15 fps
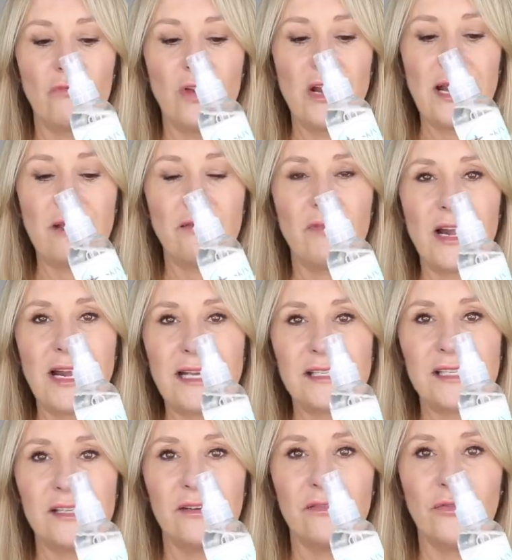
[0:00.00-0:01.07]
really
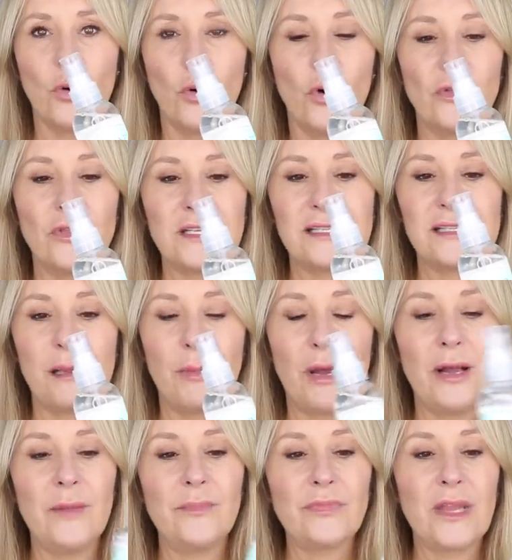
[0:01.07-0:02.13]
released for this
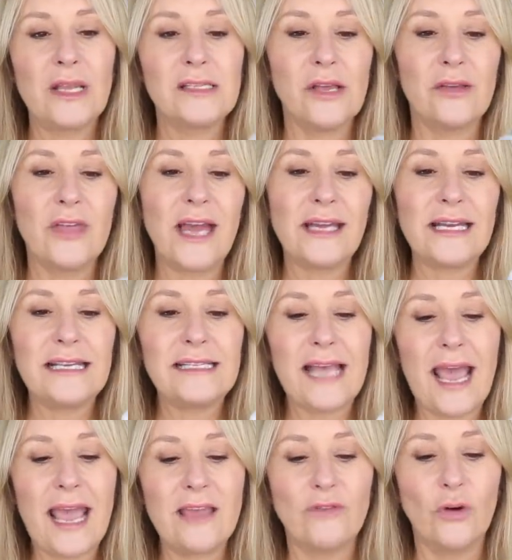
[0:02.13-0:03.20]
summer. So that is
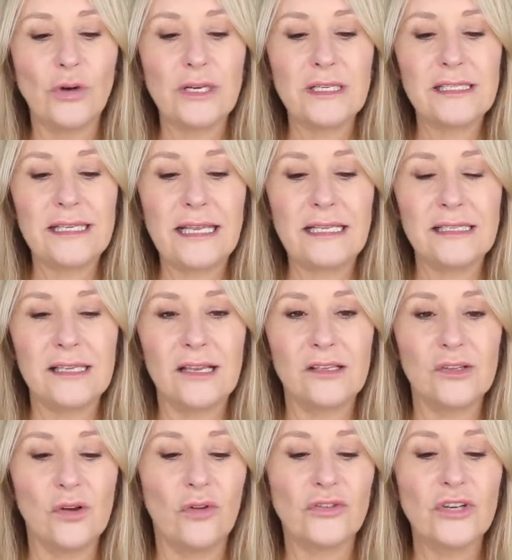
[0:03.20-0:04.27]
Avon Skin So
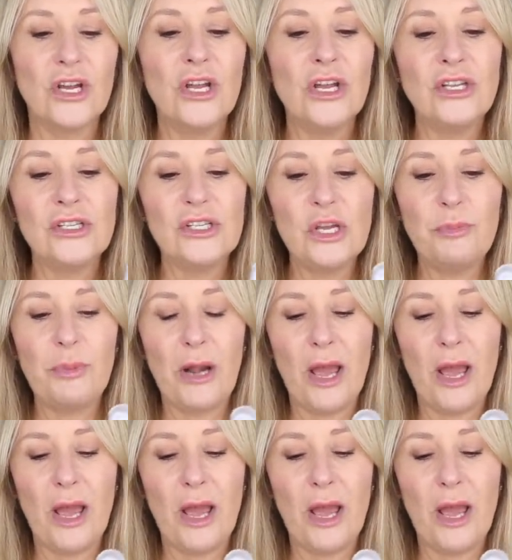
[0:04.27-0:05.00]
Soft, super